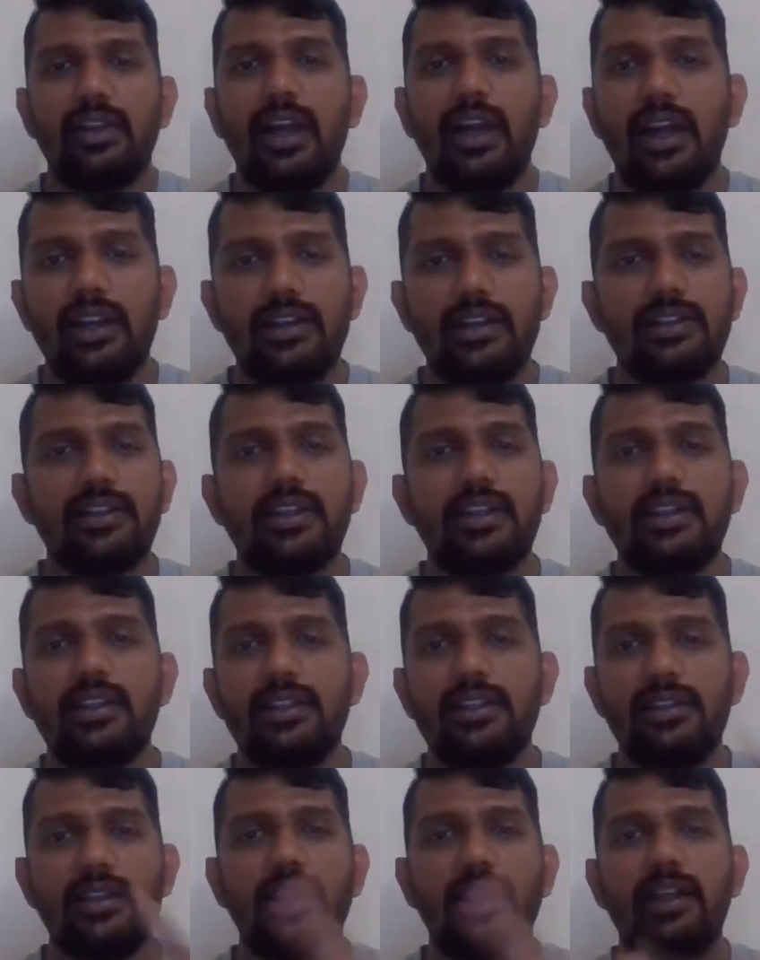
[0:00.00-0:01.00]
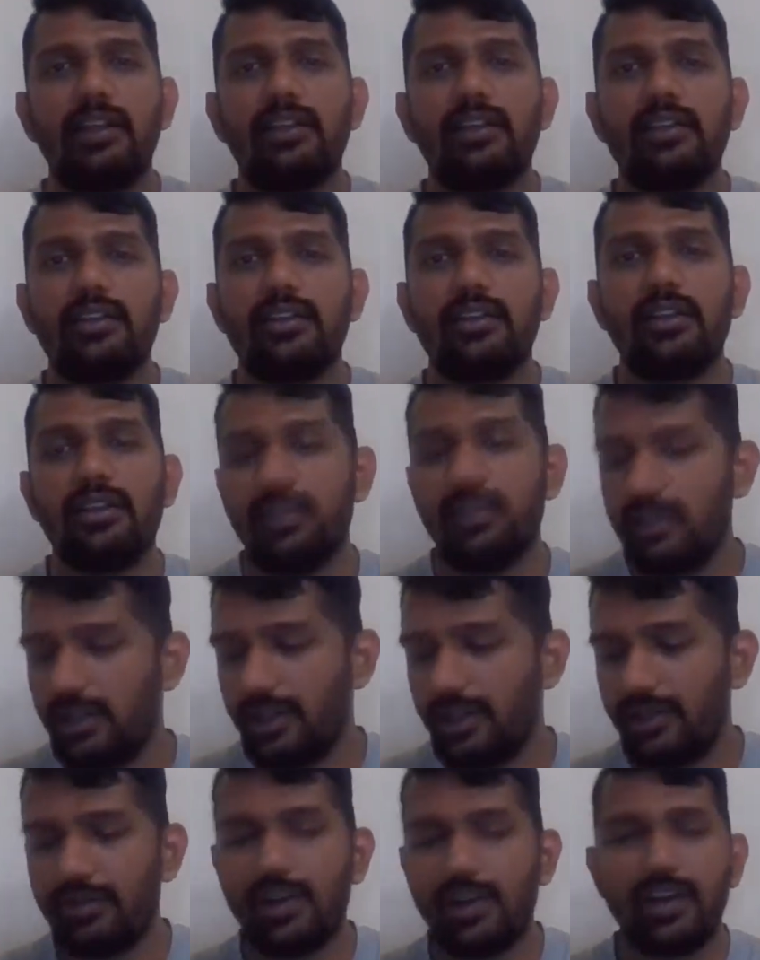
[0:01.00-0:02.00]
Ad set is like the
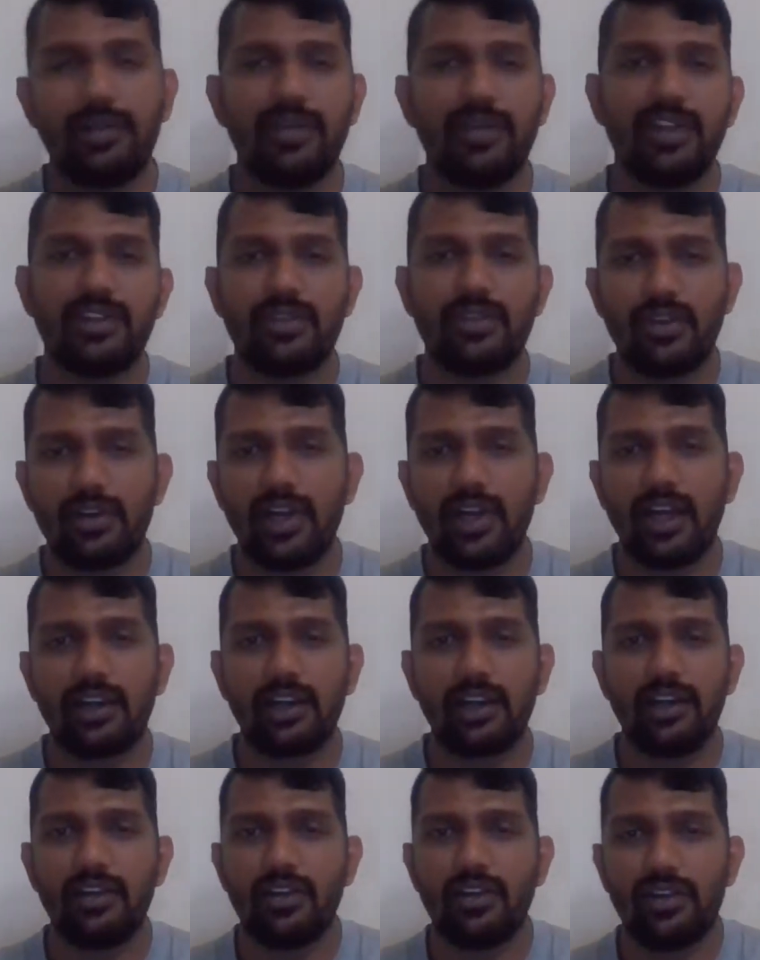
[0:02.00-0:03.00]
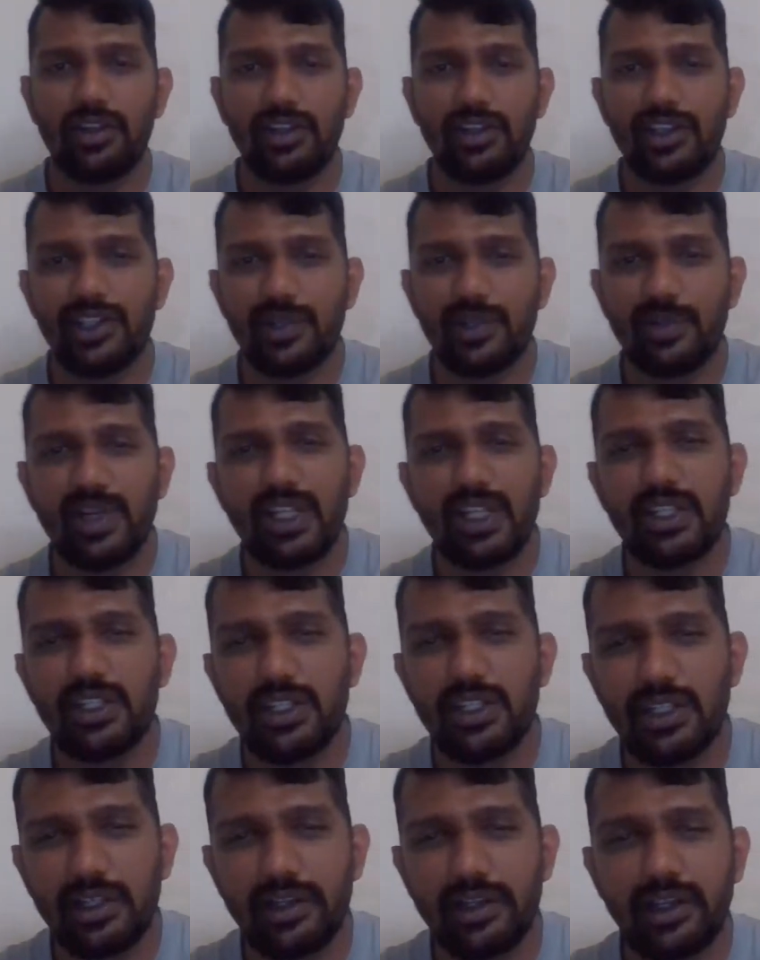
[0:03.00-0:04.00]
requirements or target audience,
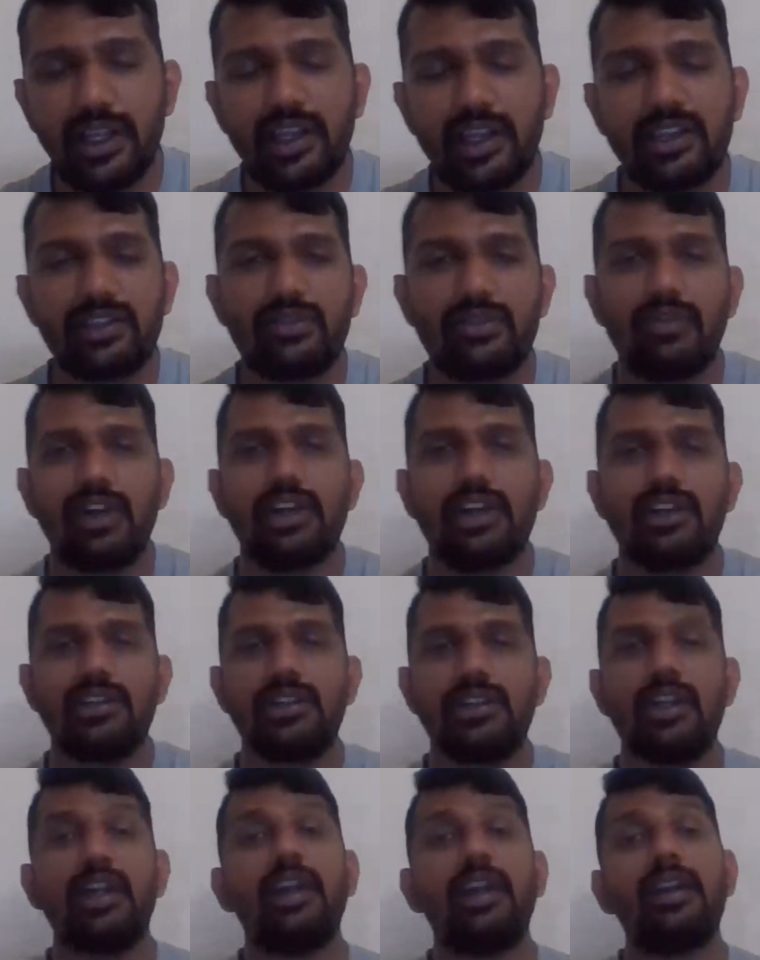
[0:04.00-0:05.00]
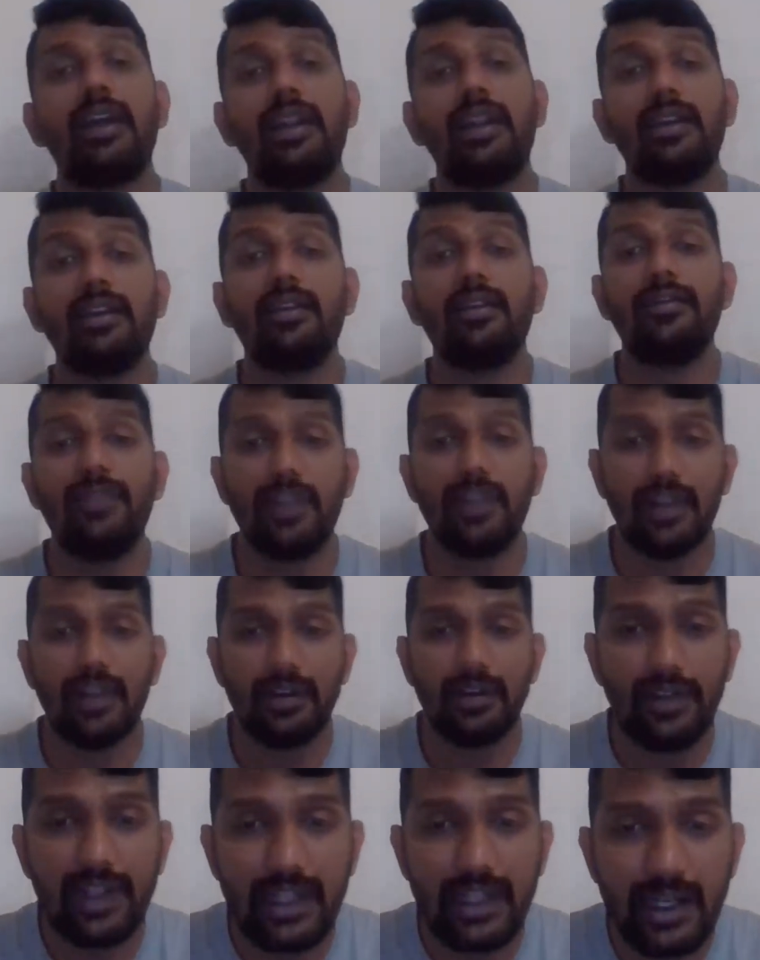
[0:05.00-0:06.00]
budget, X, Y, Z. If you
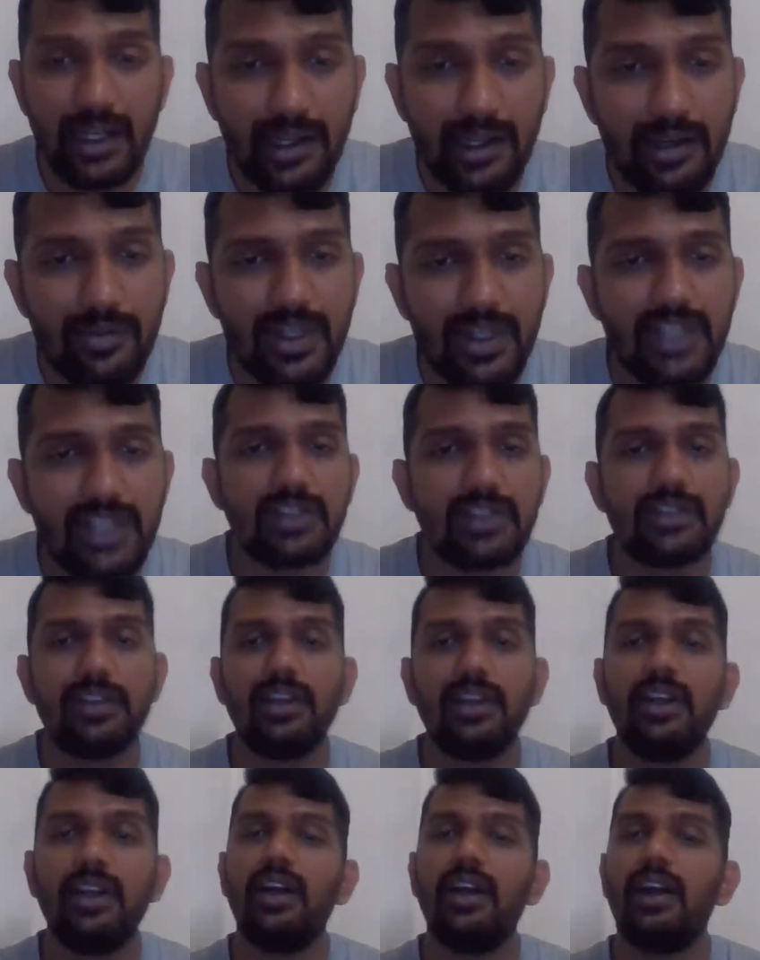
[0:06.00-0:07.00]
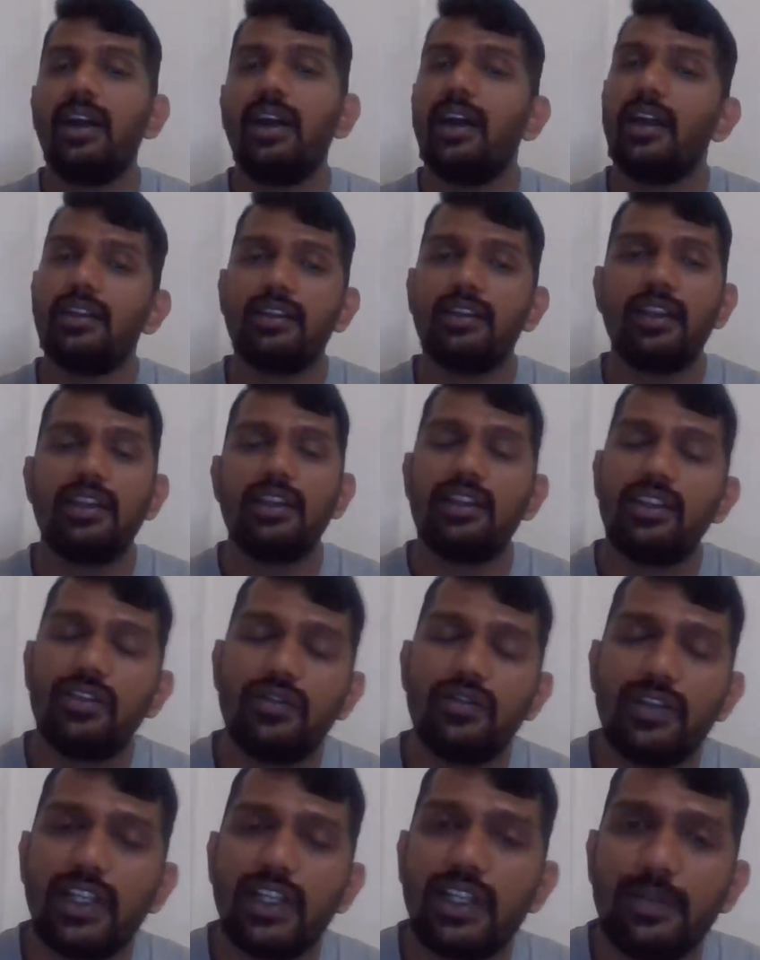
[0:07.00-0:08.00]
fill that elements, then you
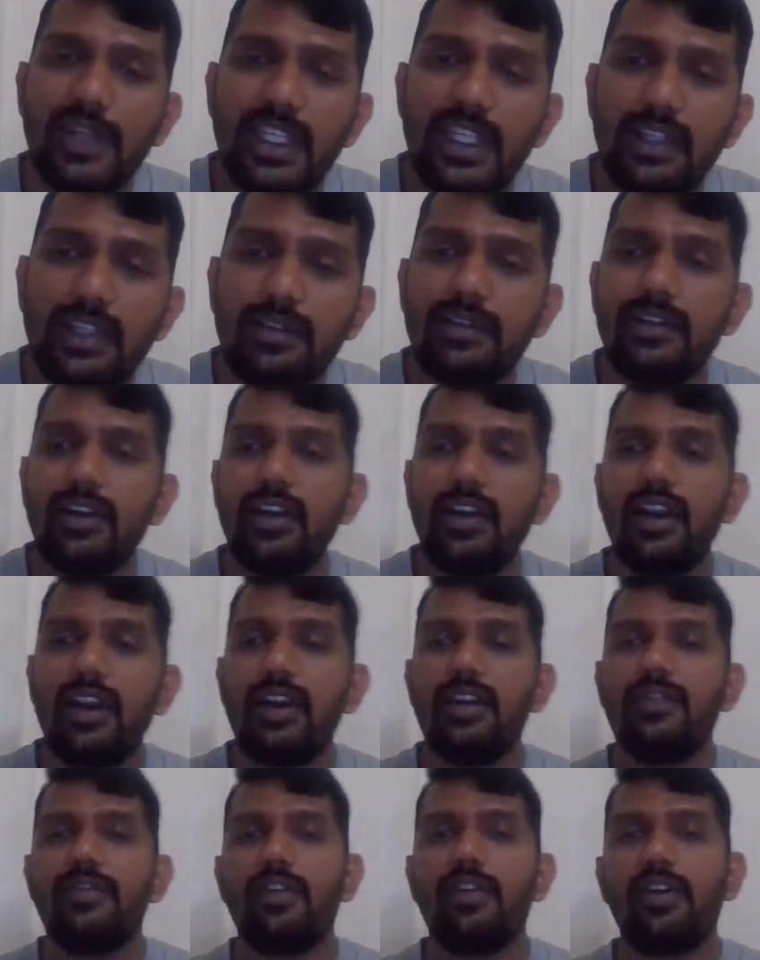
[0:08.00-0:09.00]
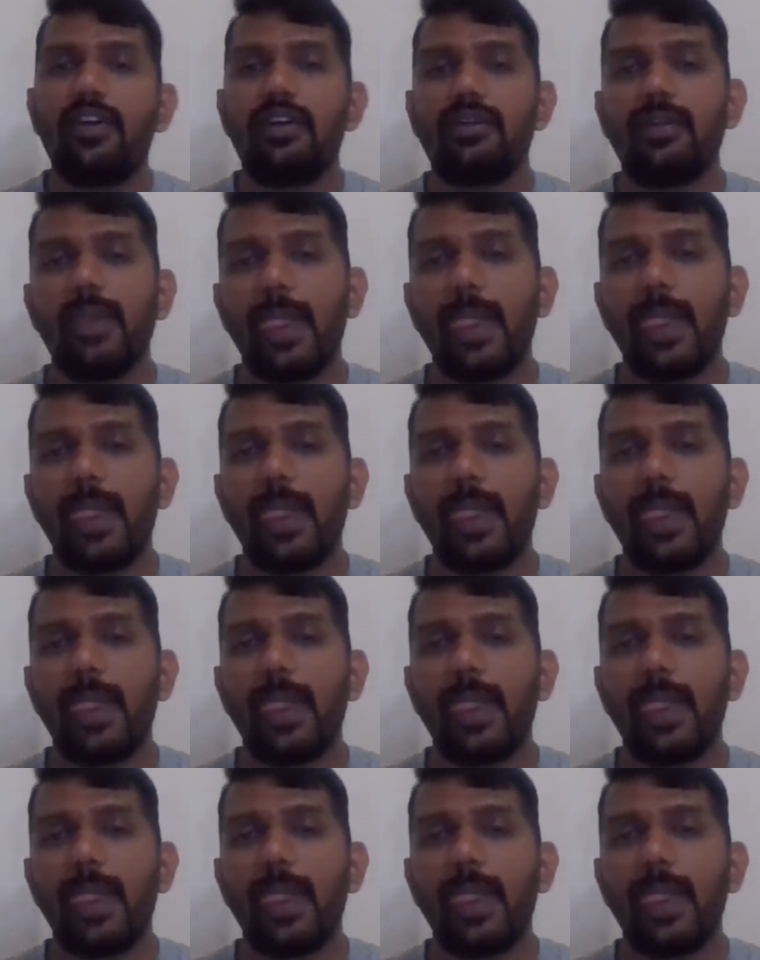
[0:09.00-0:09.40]
will be ready for